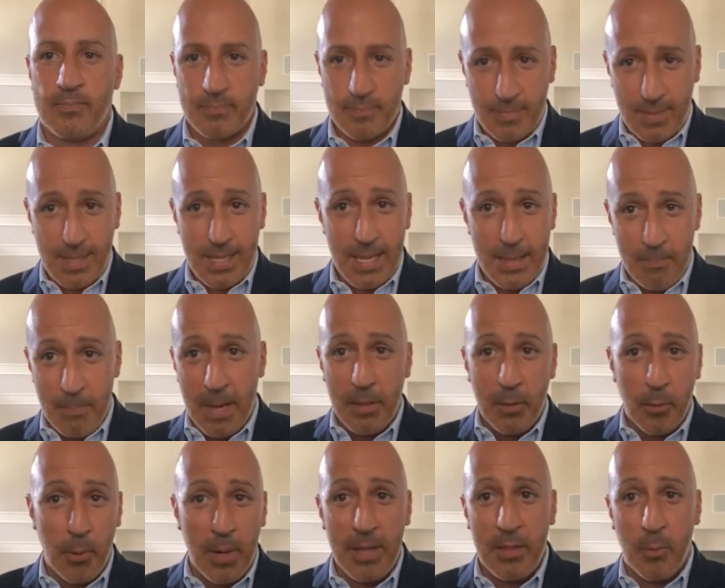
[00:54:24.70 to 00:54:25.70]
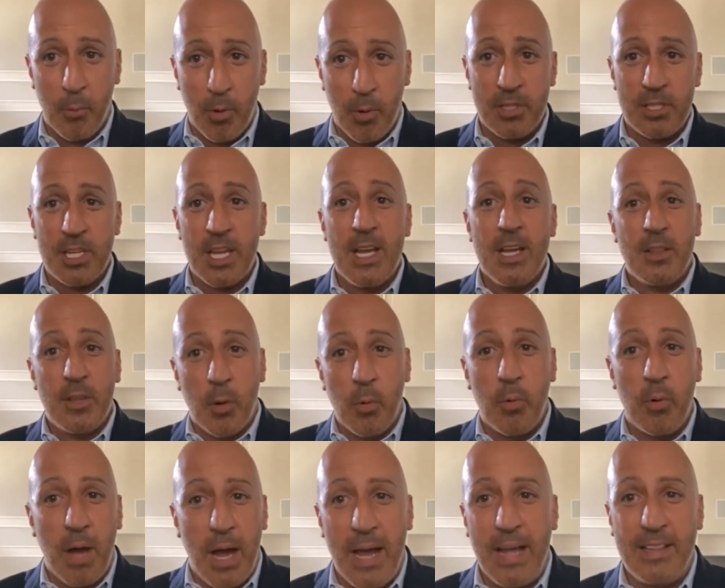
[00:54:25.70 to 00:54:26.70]
Sure. And by the way, the ones, though,
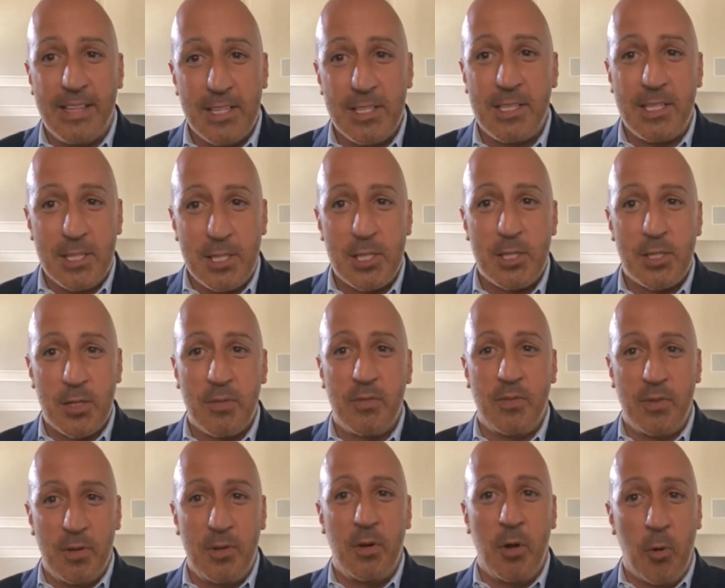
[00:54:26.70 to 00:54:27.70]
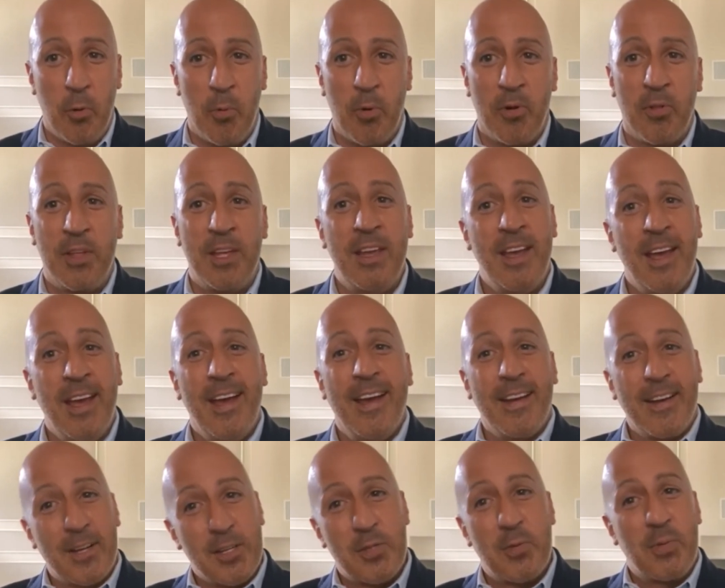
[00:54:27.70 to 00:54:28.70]
this is noteworthy
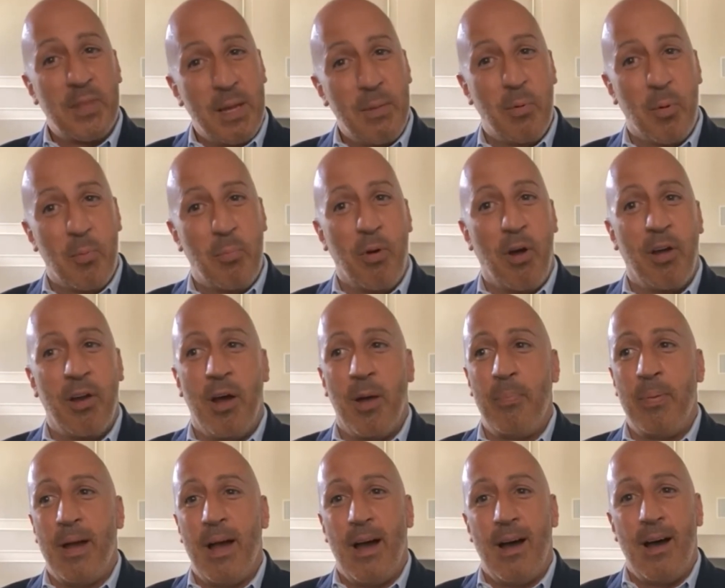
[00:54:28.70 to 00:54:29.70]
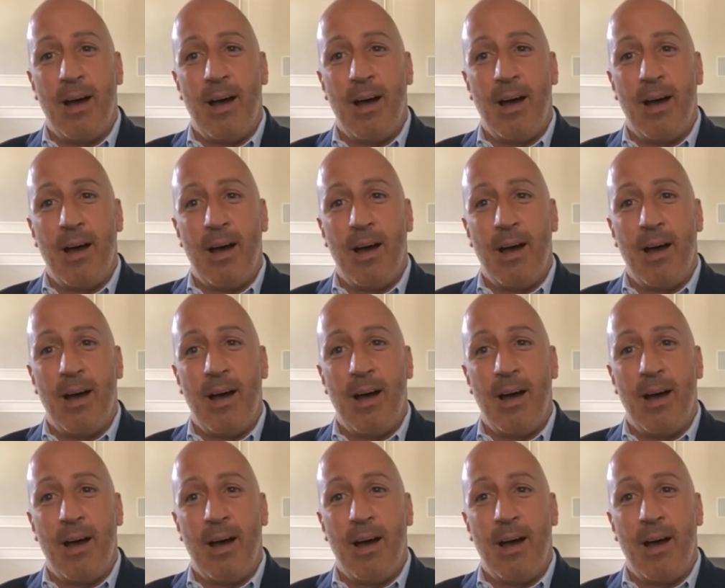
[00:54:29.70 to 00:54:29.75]
because they were brought up.